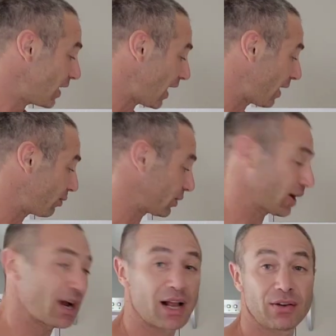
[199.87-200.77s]
I would
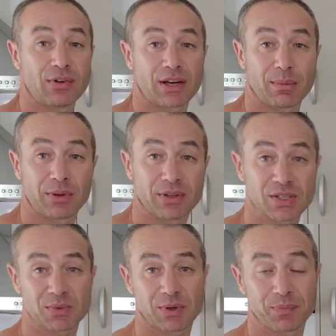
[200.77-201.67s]
highly recommend
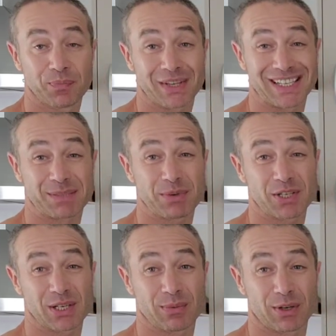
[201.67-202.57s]
this one,
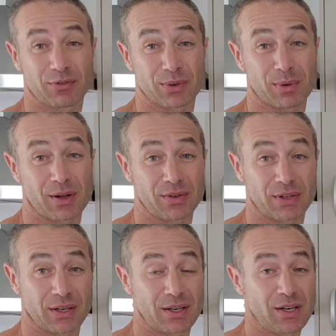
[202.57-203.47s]
especially one from
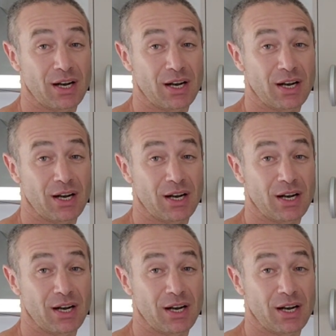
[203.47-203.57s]
Aldi.